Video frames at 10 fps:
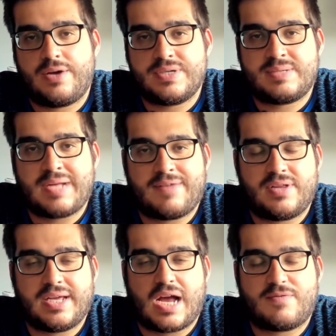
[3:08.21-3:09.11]
It was
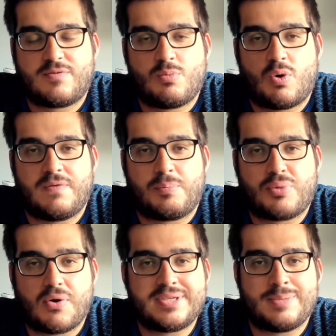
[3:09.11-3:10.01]
definitely kind of a more of a
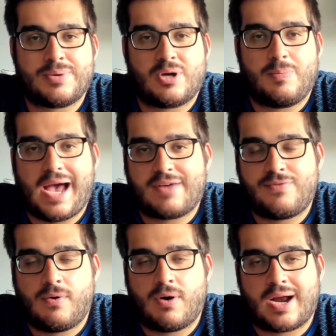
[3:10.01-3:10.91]
prototypical back
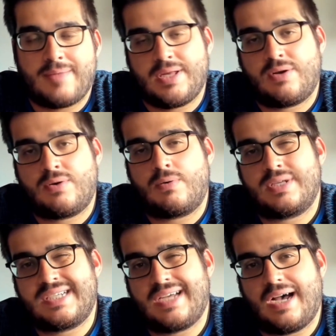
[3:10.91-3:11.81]
four. I mean,
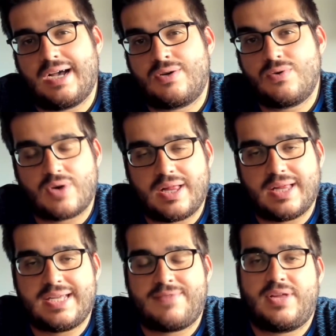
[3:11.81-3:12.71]
Cucurella
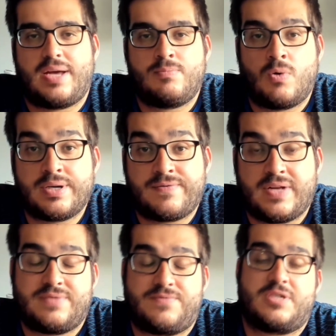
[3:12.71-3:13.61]
definitely had more
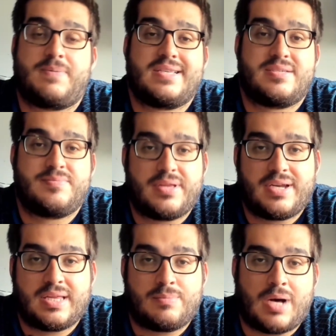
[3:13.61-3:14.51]
defensive
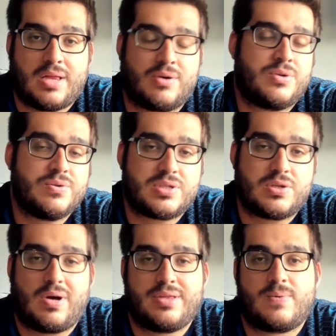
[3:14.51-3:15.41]
responsibility than Malo Gusto
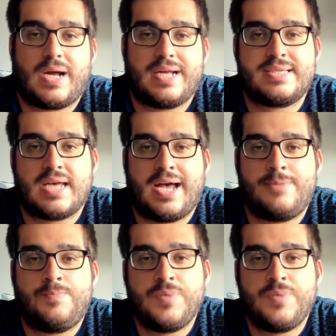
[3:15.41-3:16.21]
on the right side.